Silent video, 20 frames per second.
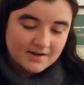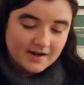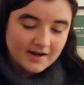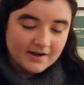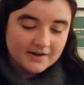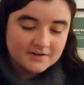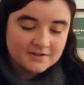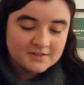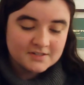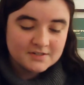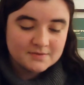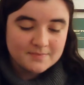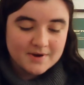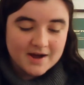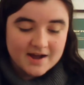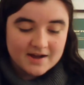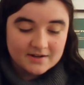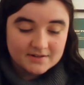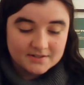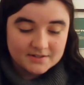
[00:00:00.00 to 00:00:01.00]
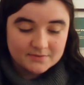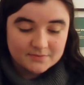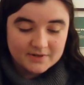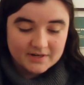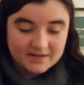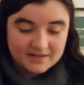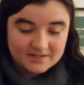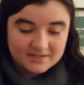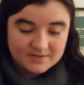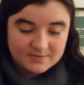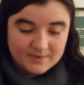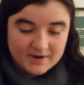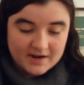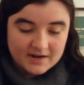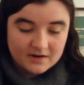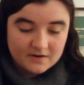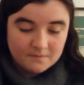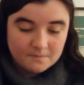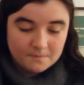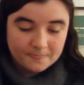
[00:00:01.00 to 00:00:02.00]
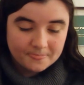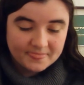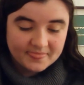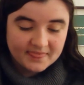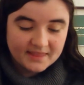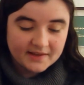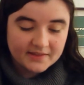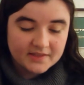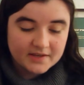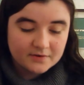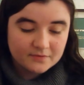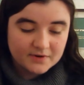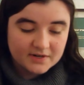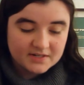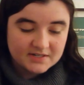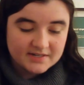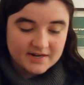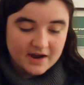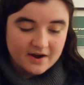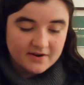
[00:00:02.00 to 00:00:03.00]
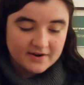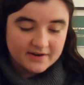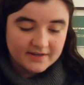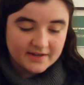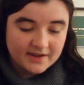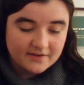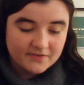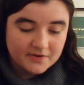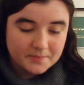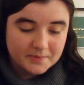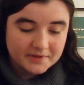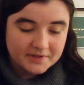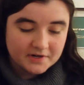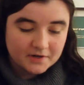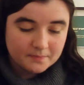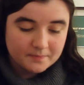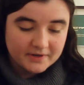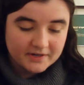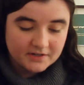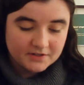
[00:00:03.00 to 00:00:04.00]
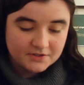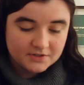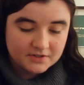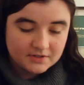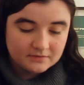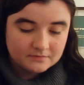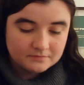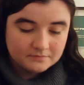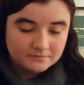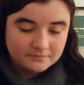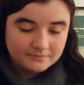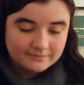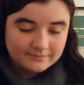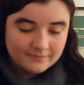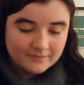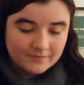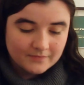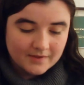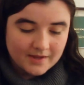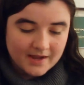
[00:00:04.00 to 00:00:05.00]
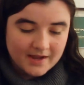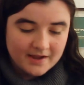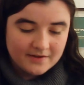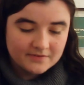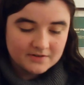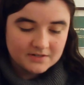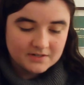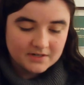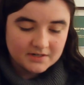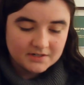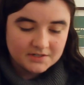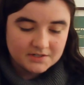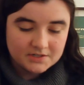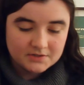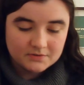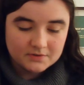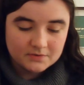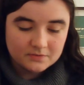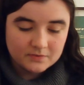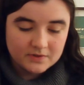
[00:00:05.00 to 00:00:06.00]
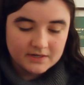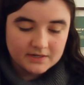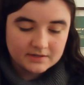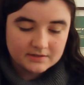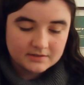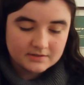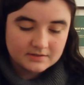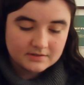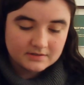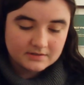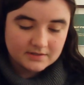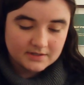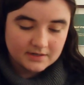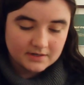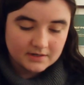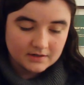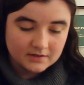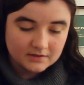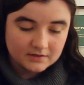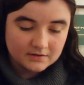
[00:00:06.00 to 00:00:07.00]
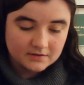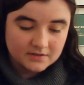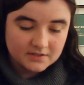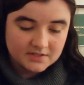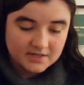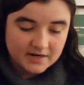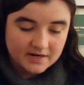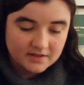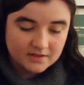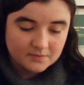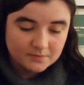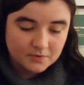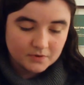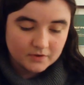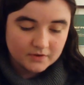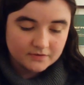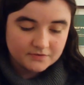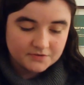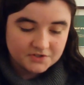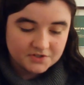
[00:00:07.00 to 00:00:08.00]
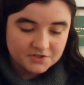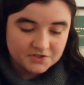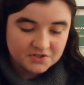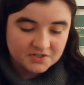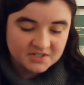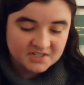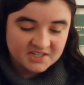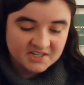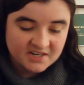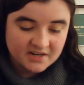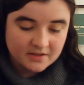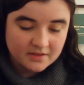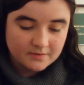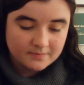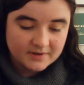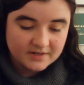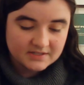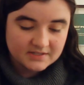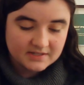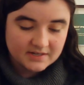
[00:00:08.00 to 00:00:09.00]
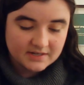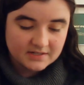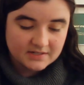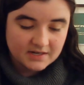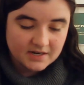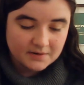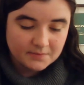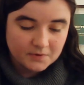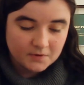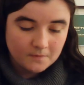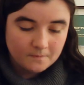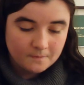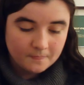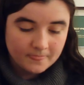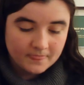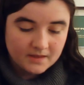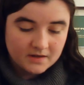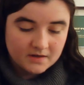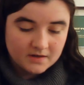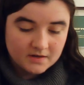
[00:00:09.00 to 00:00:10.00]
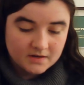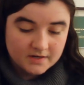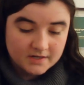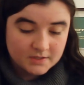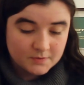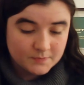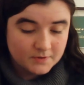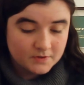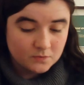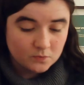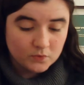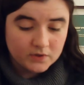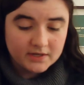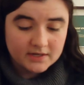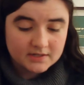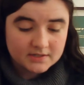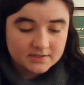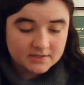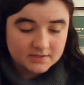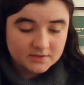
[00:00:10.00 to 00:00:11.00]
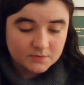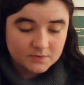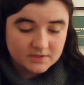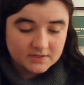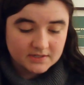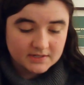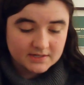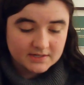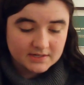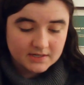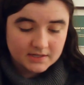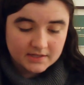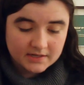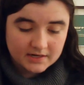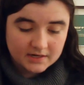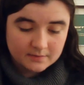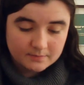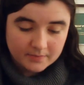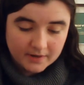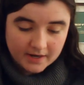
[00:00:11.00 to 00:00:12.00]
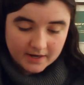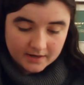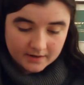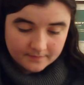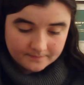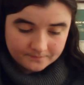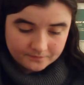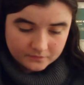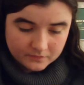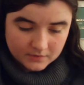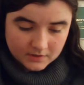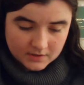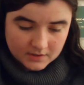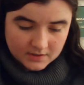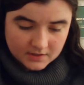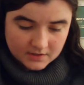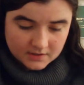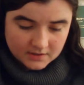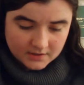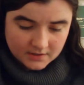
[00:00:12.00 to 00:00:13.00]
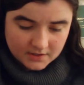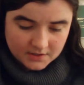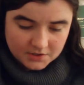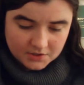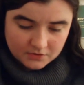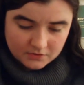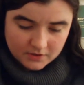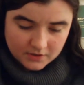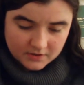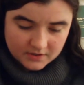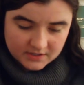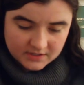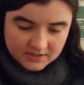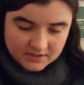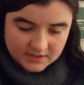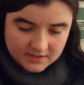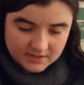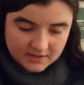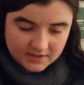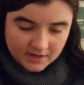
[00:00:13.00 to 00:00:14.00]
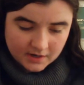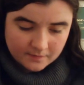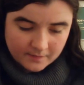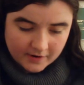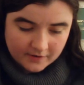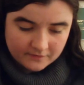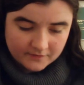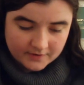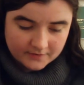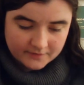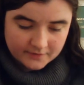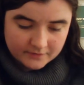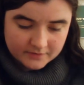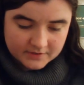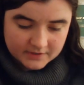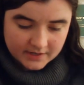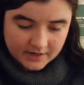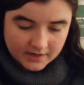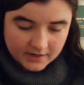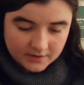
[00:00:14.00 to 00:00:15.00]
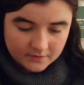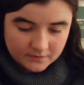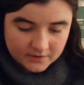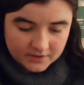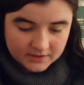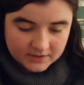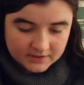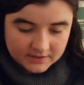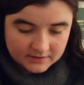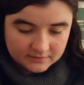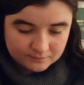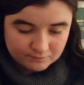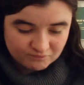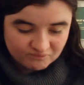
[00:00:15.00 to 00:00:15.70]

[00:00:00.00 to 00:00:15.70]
Uncle smiled, a wicked smile. Ling Ling reached out and gave him a little pinch. "I haven't touched you in weeks," said Uncle, setting the bowl of ginger tea on the bedside table. "It's been weeks since we did anything in bed. Didn't you notice and think my fever was getting worse?"